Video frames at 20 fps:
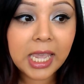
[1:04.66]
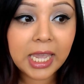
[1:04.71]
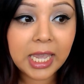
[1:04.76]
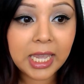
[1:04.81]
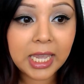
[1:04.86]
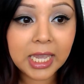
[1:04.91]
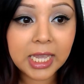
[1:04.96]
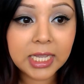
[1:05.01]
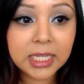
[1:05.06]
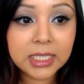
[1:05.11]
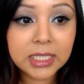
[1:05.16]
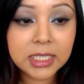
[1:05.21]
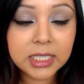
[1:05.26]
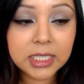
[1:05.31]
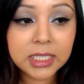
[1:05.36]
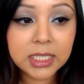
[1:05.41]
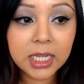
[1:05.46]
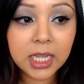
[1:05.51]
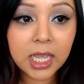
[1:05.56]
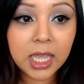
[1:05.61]

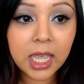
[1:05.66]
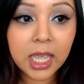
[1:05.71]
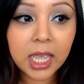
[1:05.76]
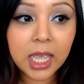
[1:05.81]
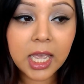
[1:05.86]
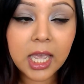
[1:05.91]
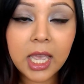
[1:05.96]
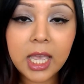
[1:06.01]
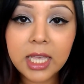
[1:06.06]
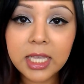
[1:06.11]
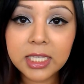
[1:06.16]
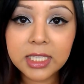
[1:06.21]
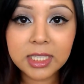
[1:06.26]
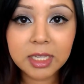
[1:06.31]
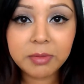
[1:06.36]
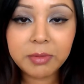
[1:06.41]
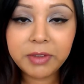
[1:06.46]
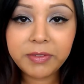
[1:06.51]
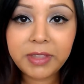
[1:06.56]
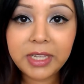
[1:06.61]
and
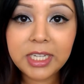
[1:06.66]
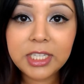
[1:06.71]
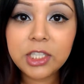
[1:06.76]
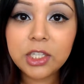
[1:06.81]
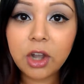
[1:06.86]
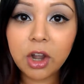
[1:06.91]
some of these